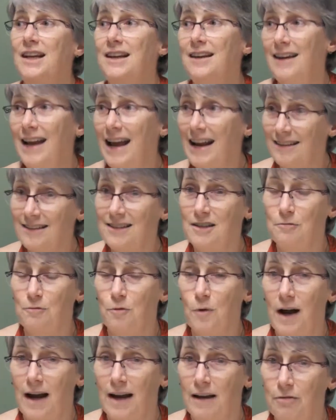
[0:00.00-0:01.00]
in an
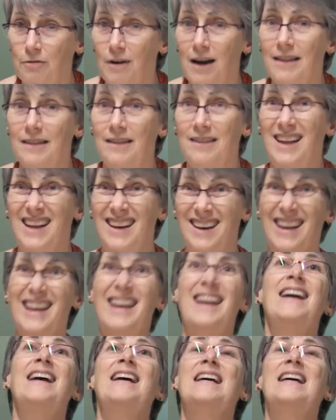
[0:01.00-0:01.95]
active way rather than